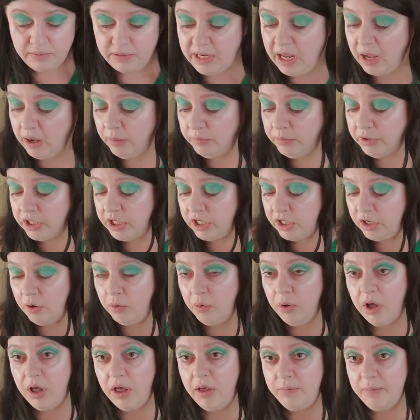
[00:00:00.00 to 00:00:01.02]
Now I'm going to go
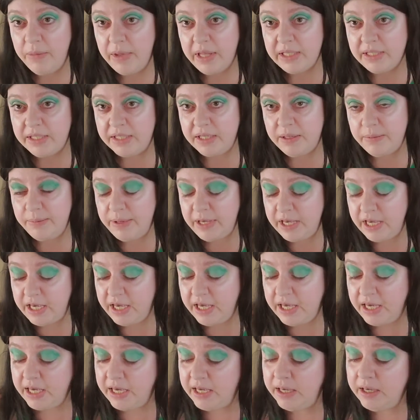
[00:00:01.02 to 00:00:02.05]
on Mint to
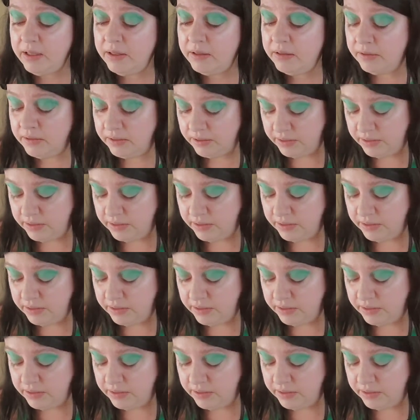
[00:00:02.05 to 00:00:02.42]
be.